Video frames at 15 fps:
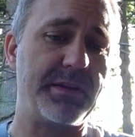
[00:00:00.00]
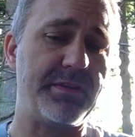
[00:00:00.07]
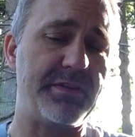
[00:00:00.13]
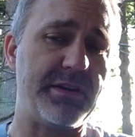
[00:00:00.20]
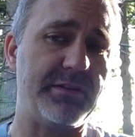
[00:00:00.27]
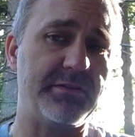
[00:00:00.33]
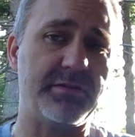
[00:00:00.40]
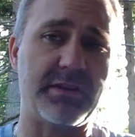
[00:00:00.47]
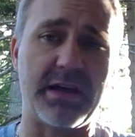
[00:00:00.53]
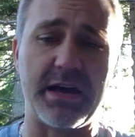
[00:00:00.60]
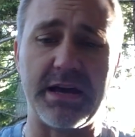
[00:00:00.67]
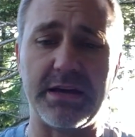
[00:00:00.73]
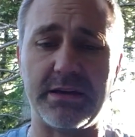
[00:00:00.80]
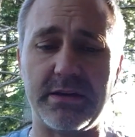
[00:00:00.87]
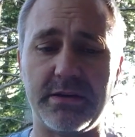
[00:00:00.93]
things
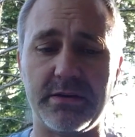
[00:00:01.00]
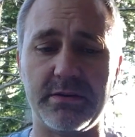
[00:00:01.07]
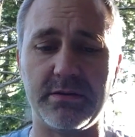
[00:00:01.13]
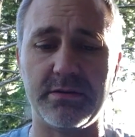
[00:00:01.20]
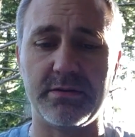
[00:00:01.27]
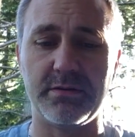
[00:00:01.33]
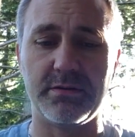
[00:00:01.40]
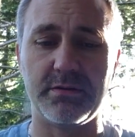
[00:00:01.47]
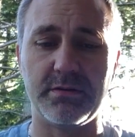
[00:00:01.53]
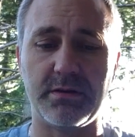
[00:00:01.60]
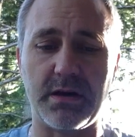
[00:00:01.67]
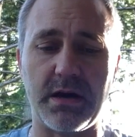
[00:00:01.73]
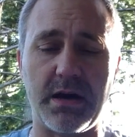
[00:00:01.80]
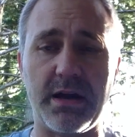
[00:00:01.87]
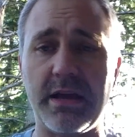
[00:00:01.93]
like
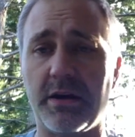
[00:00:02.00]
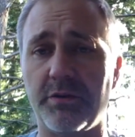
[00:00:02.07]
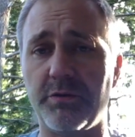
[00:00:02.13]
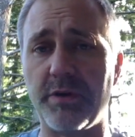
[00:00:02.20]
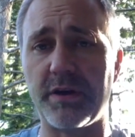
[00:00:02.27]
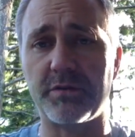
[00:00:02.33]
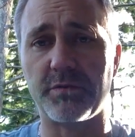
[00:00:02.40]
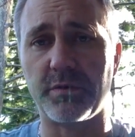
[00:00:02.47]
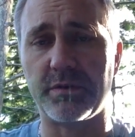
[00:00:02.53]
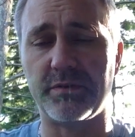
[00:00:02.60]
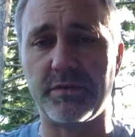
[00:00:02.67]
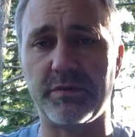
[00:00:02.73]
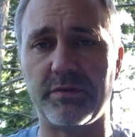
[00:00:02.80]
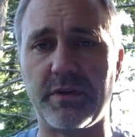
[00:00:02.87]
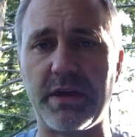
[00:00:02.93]
Helldrakes, for
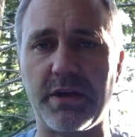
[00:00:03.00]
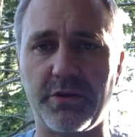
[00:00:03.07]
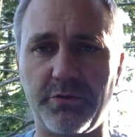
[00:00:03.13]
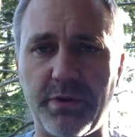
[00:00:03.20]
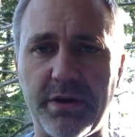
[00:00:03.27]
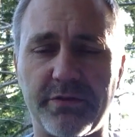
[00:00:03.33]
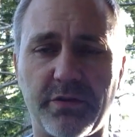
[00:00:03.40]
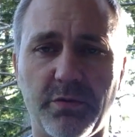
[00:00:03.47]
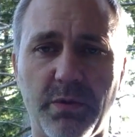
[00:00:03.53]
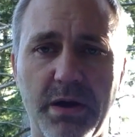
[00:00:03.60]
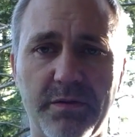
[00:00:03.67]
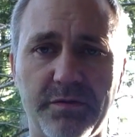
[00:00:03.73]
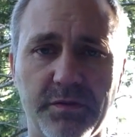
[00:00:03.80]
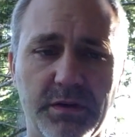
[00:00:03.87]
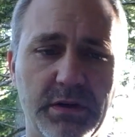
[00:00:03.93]
instance. Helldrakes are
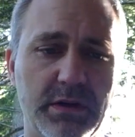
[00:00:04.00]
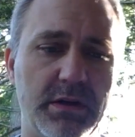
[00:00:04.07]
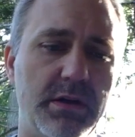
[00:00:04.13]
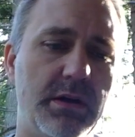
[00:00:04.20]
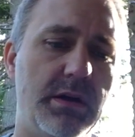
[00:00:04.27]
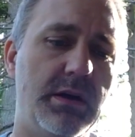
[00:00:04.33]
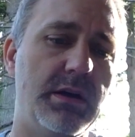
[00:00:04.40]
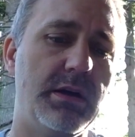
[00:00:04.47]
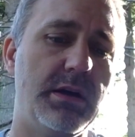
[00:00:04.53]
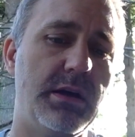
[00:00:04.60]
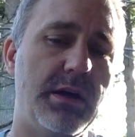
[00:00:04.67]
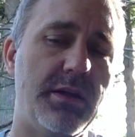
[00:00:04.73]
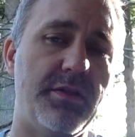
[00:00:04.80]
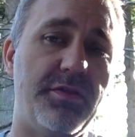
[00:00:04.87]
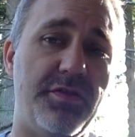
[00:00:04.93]
rough.
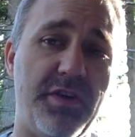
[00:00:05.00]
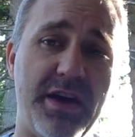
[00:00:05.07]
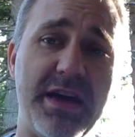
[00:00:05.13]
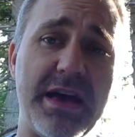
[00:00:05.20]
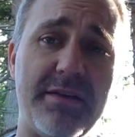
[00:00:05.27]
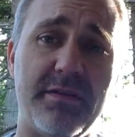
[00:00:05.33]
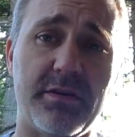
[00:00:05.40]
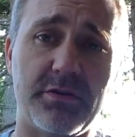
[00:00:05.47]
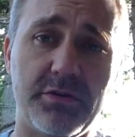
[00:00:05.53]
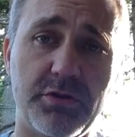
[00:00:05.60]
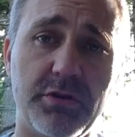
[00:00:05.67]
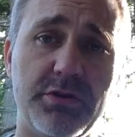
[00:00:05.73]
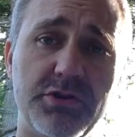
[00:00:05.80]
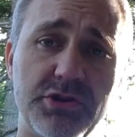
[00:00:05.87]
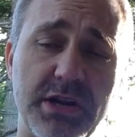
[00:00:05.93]
They have a
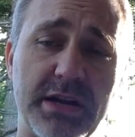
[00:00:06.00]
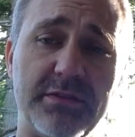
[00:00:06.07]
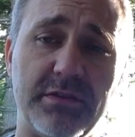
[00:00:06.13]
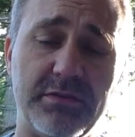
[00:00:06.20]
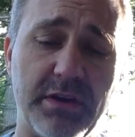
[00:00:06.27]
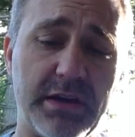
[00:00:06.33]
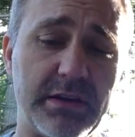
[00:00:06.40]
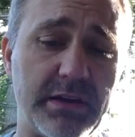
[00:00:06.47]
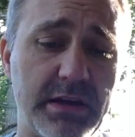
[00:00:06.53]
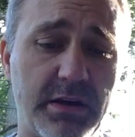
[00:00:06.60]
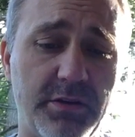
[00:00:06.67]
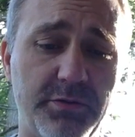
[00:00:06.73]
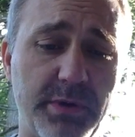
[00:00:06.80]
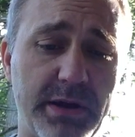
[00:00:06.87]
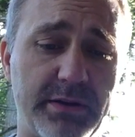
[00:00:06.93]
good chance of taking the
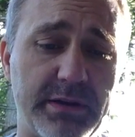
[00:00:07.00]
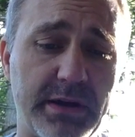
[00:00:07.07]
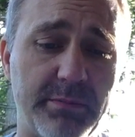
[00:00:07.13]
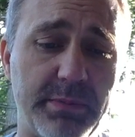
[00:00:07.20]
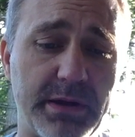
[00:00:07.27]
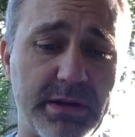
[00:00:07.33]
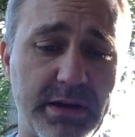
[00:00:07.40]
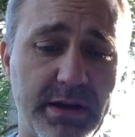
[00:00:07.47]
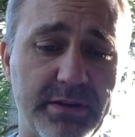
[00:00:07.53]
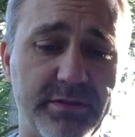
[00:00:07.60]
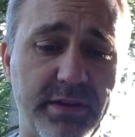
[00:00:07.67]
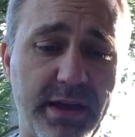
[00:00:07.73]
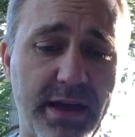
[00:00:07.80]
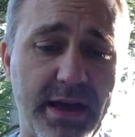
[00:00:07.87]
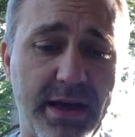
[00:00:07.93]
Helldrake down because
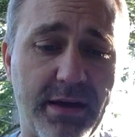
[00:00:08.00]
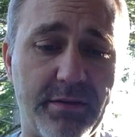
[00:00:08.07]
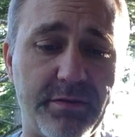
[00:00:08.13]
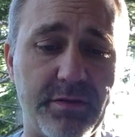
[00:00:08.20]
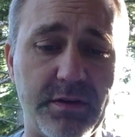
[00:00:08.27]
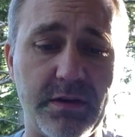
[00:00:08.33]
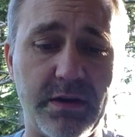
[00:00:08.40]
they have